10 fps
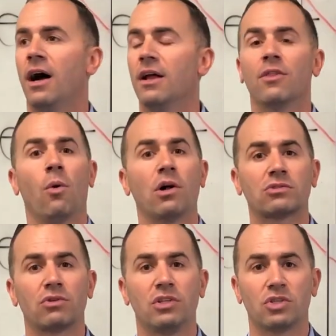in the
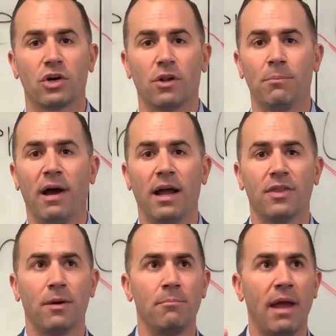Wall Street Journal by
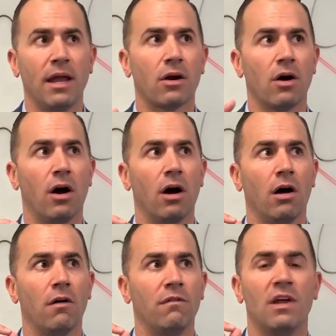the mayor
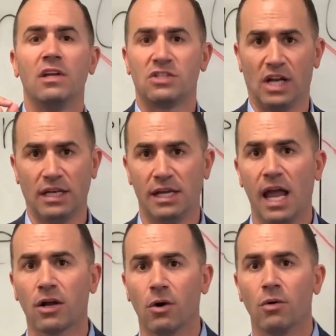of San
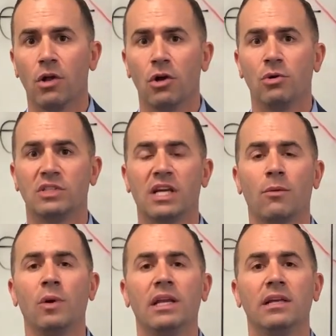Diego, who
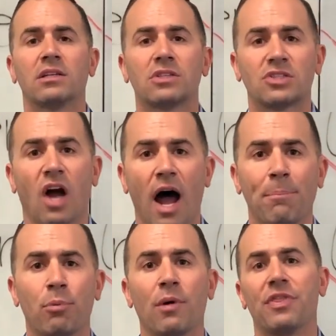said we need to
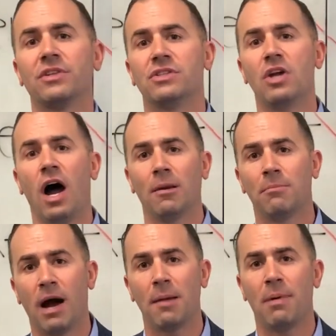stop with this not in
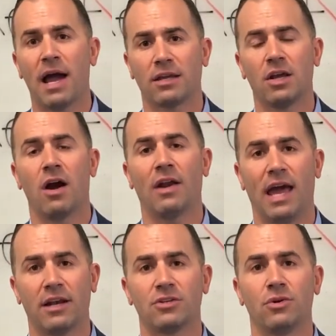my backyard
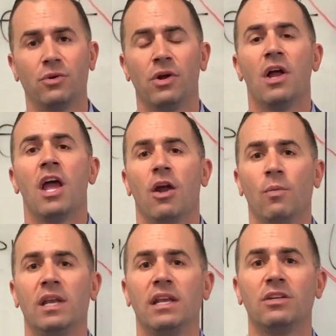attitude, and
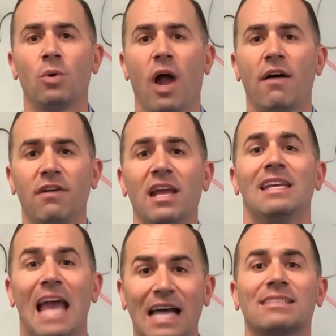we need to have a
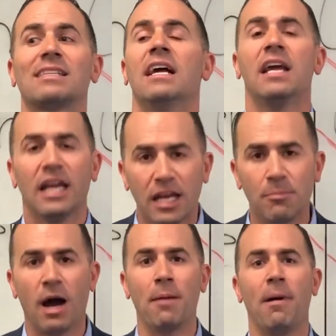yes in
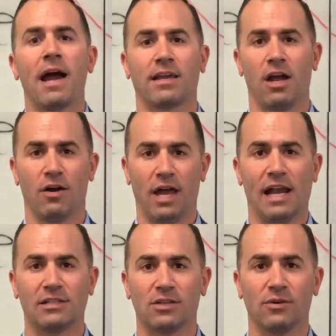my backyard
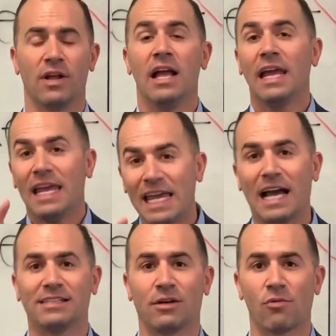attitude. He
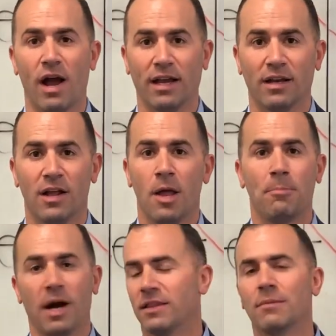has it right,
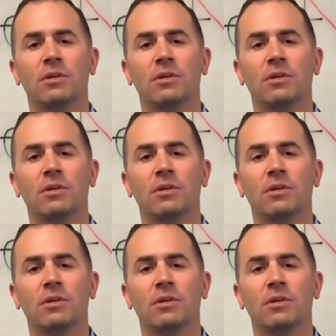but the